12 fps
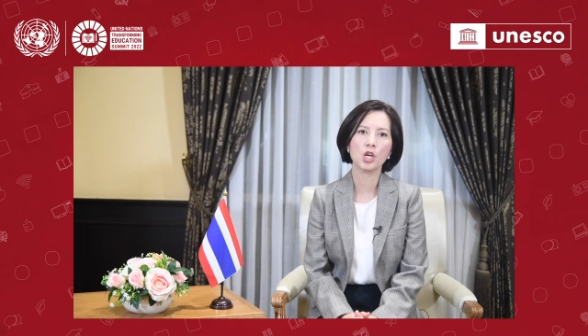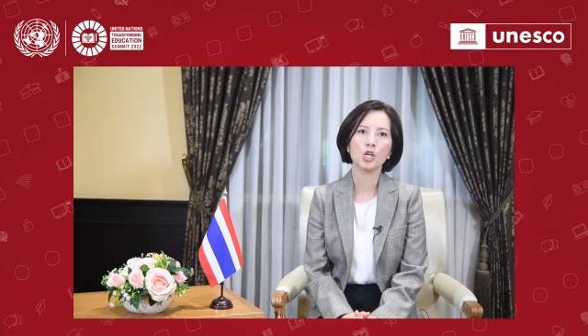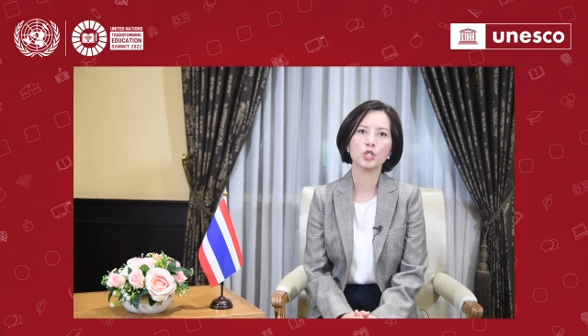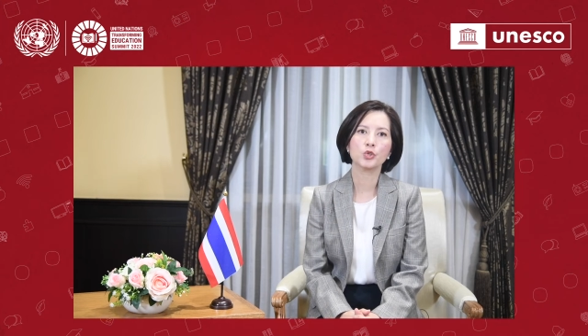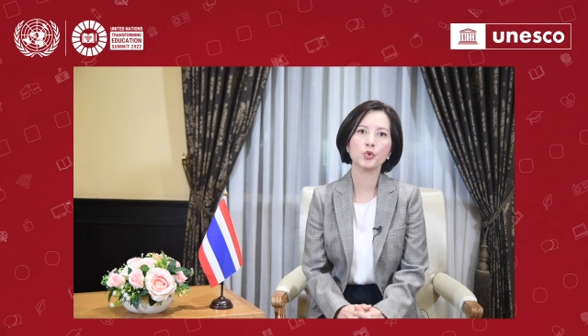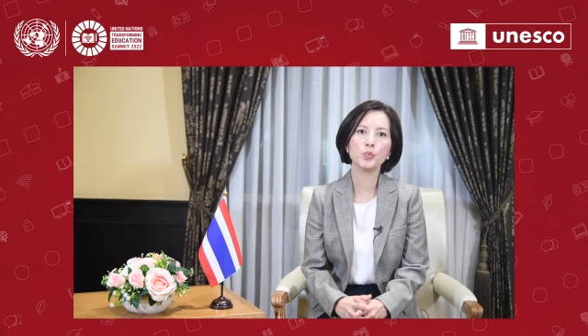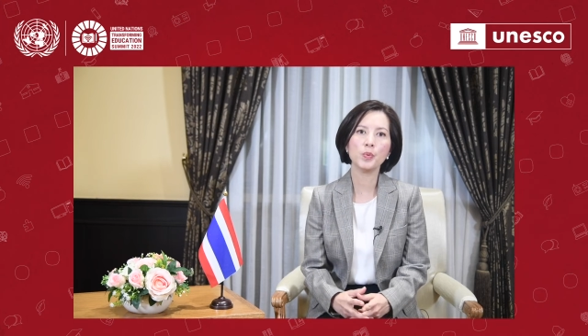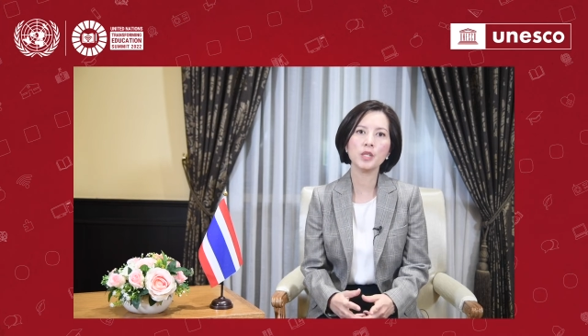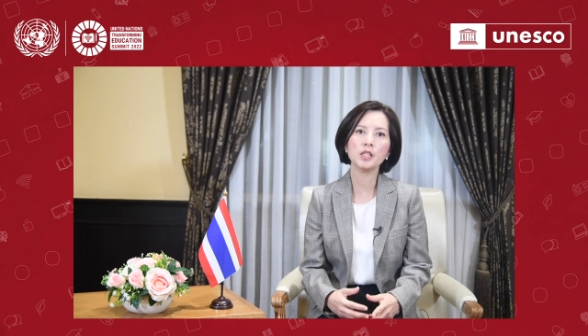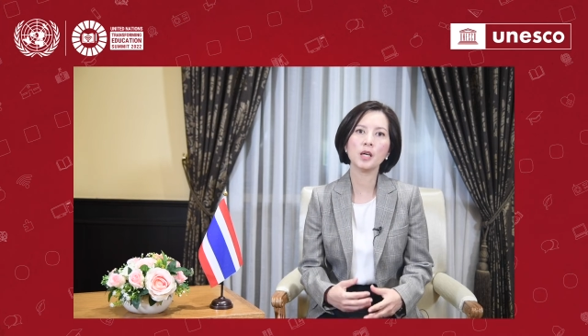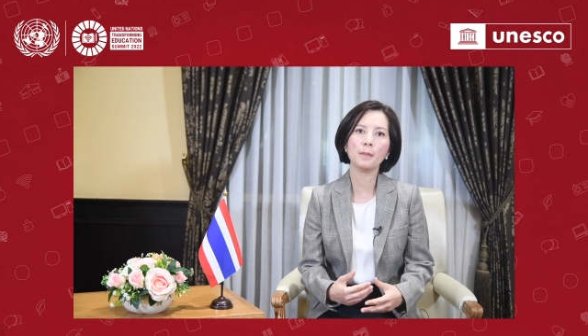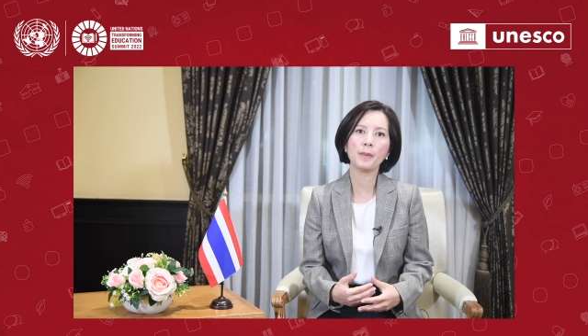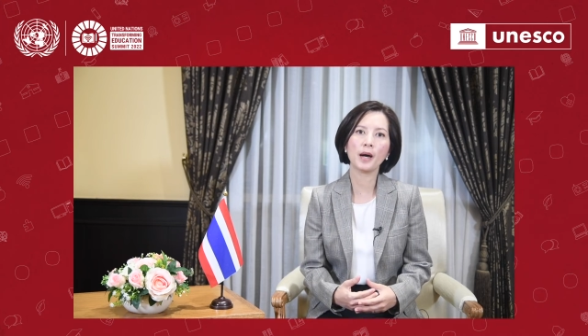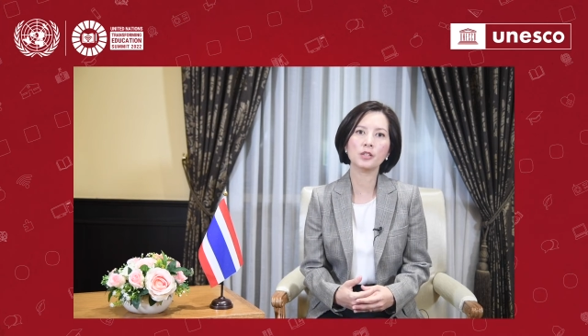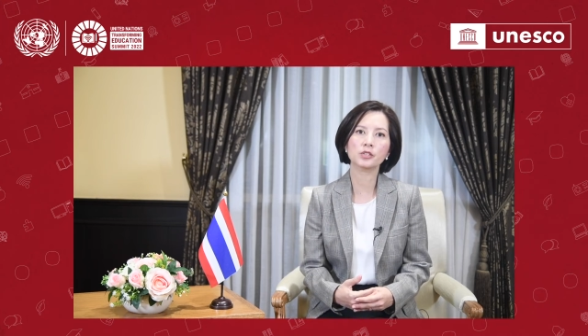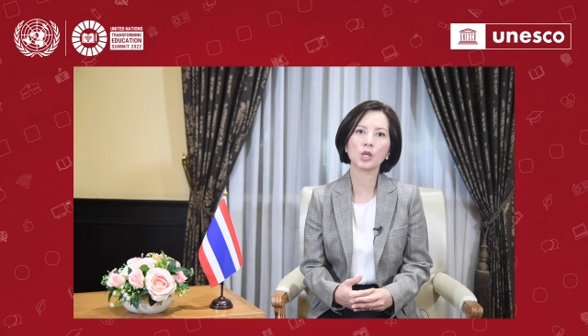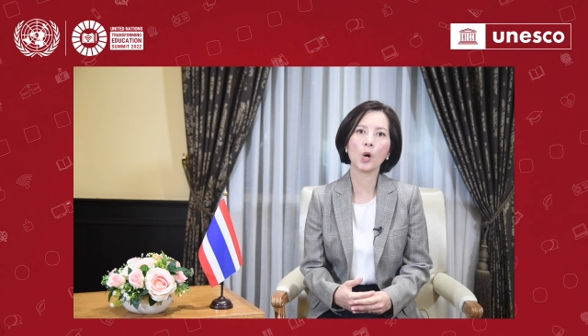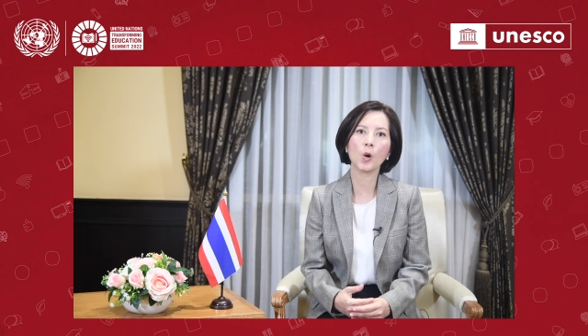to bring
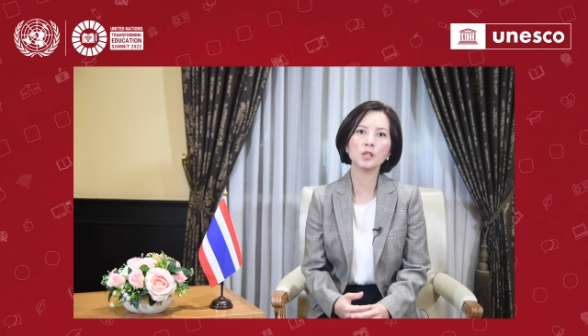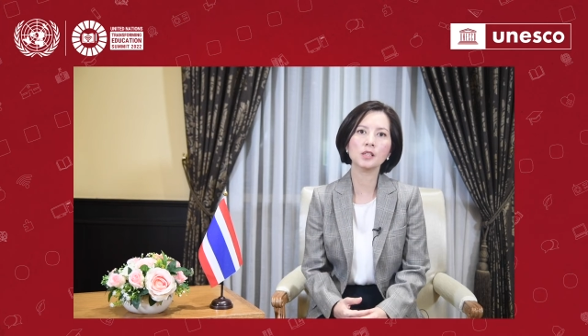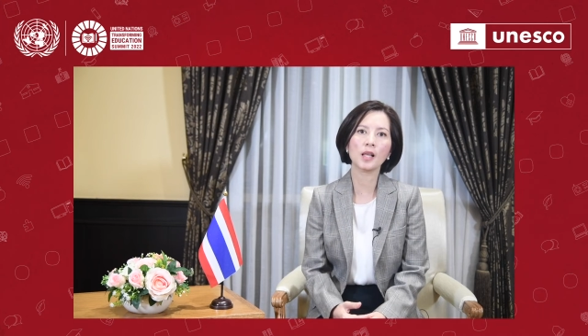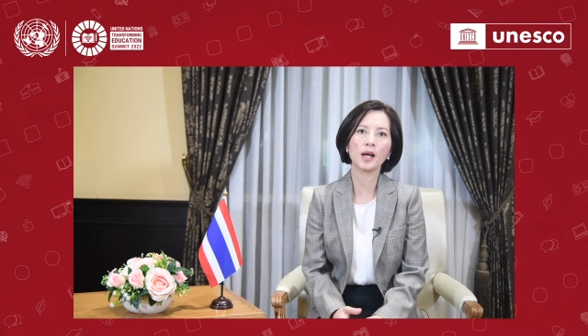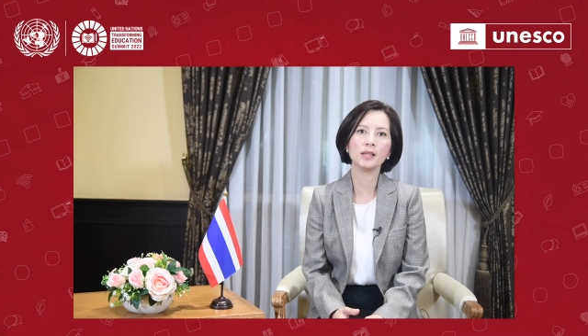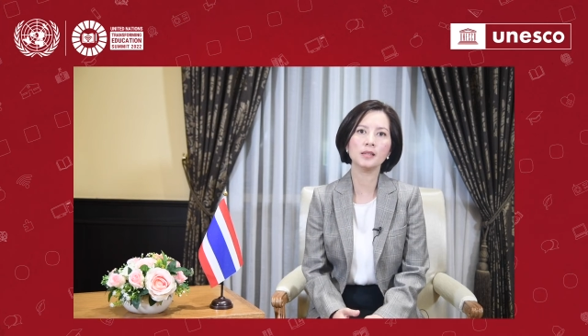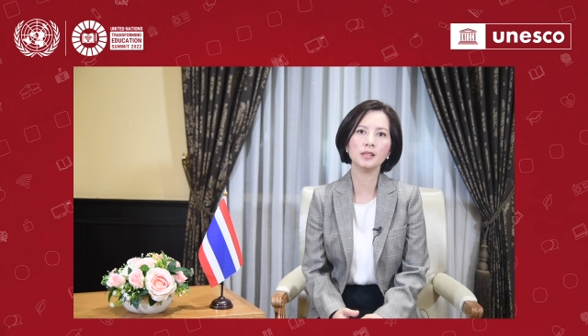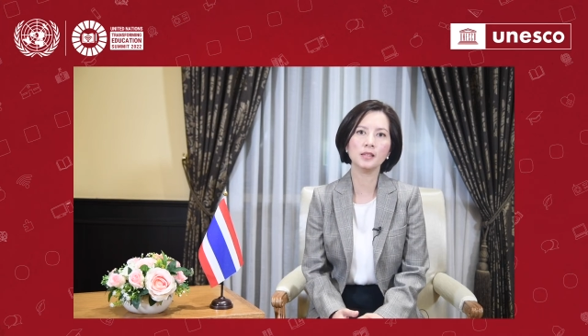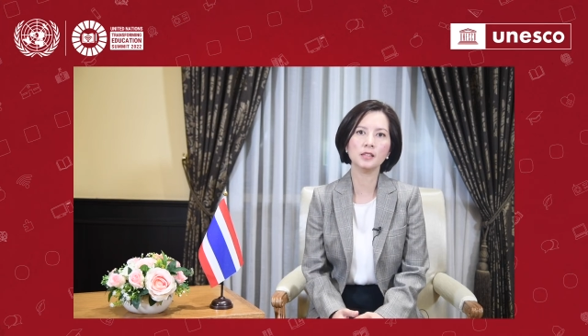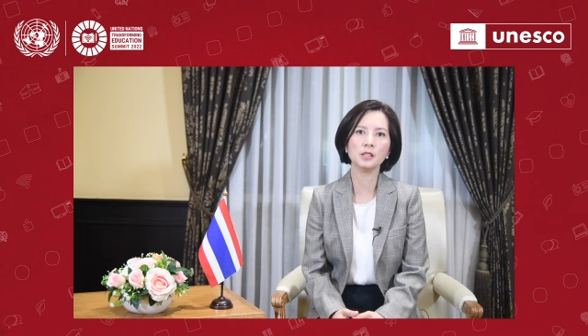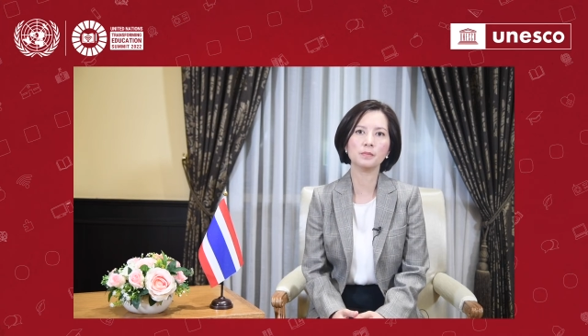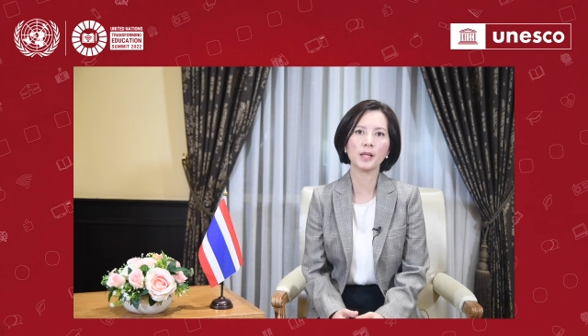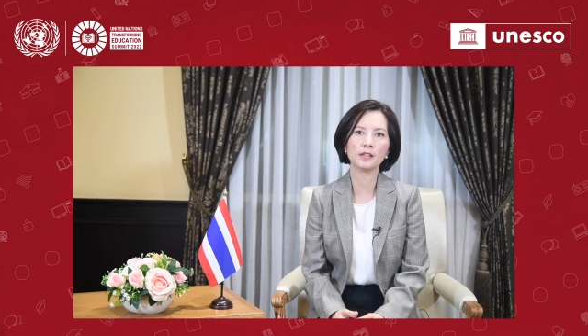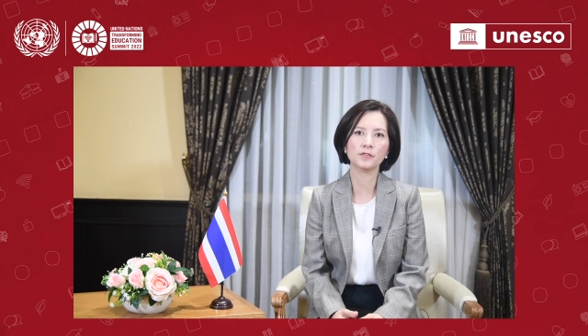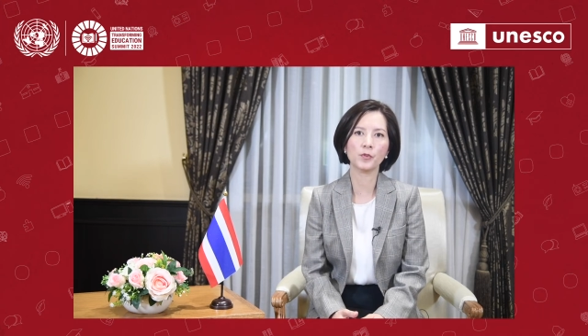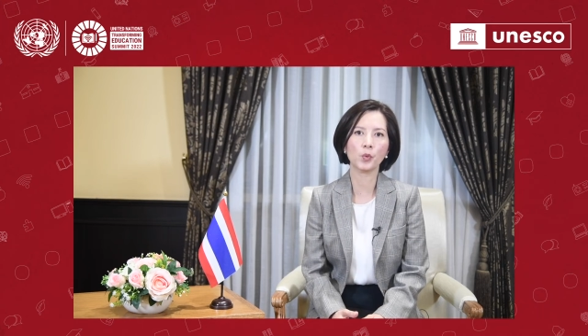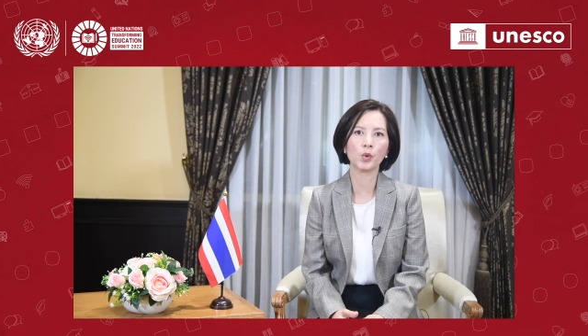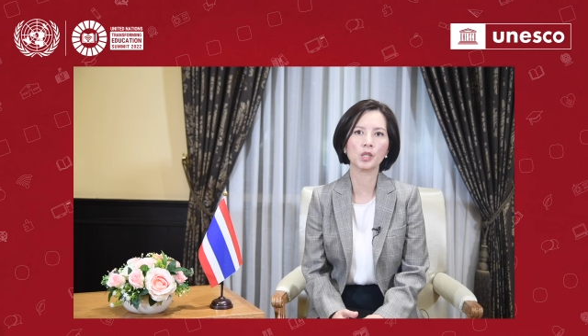about online learning
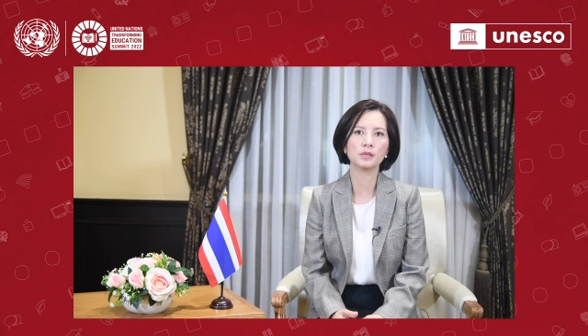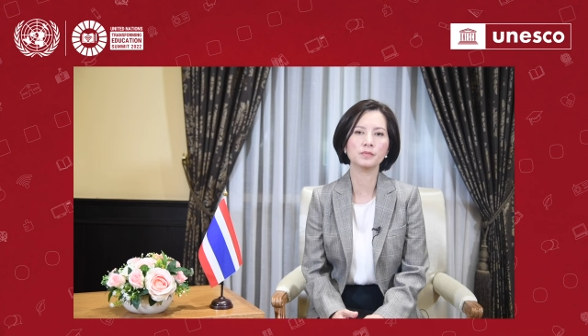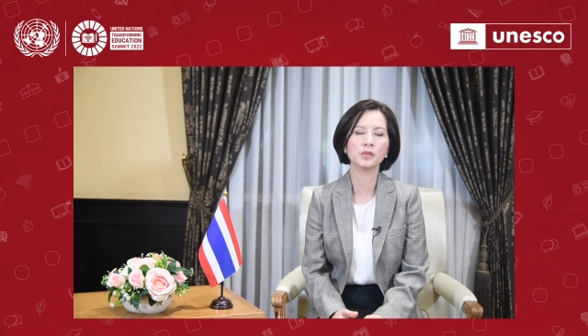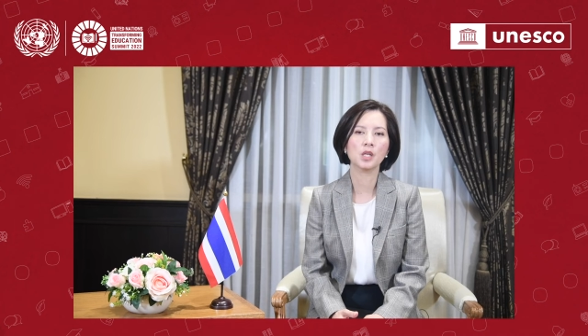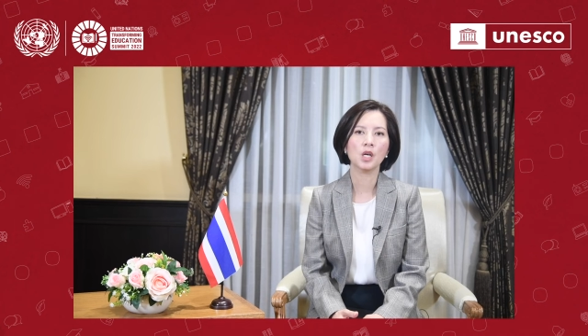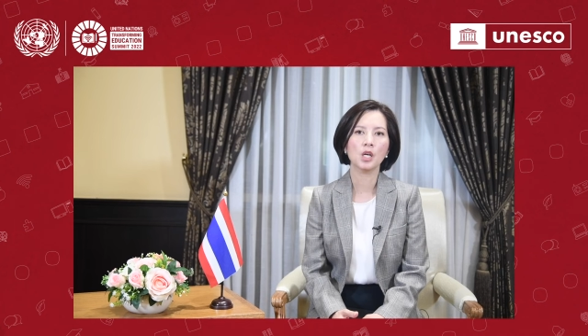platform